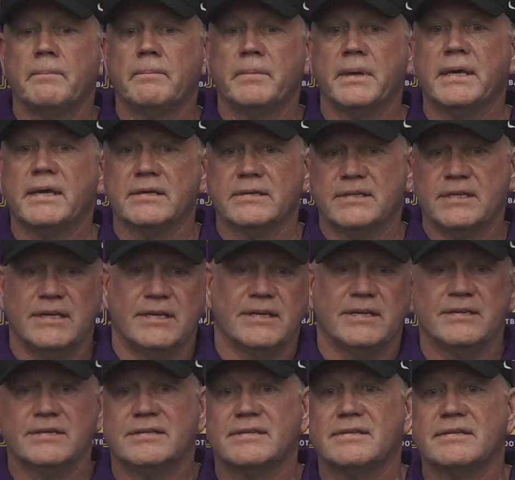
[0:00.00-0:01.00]
because he
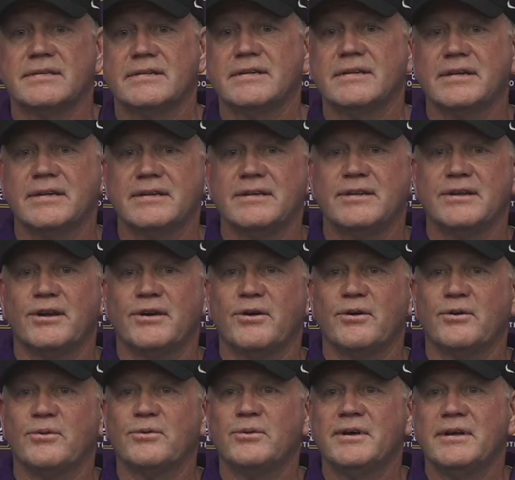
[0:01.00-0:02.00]
is, you
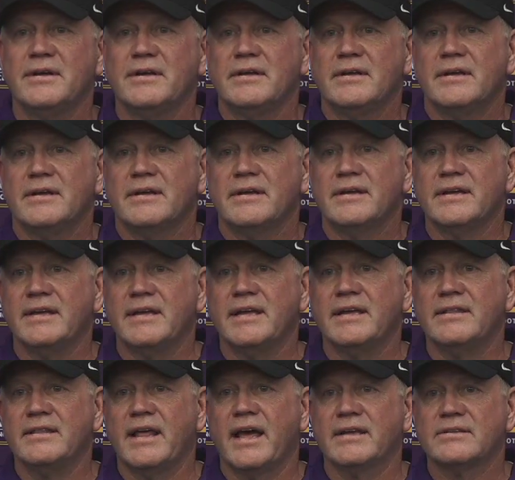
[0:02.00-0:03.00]
know,
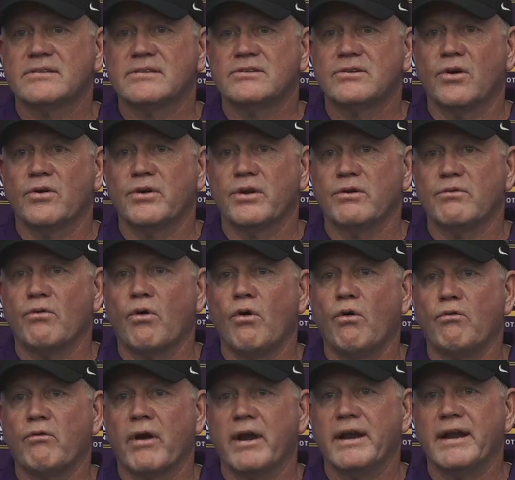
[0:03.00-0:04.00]
in that starting
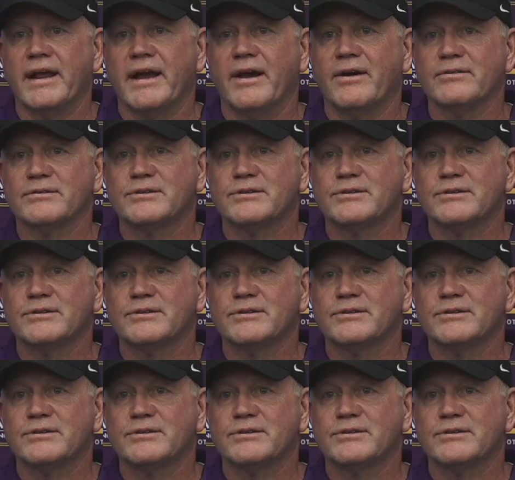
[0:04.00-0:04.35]
role right now.